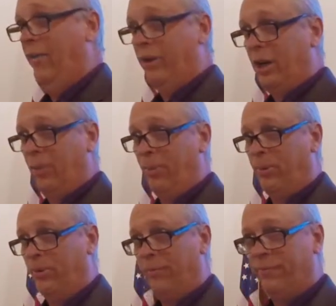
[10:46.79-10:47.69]
have a
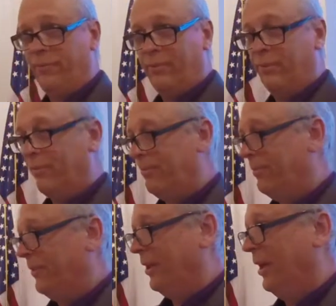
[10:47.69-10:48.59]
couple
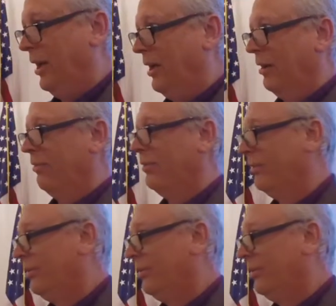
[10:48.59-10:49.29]
of uh,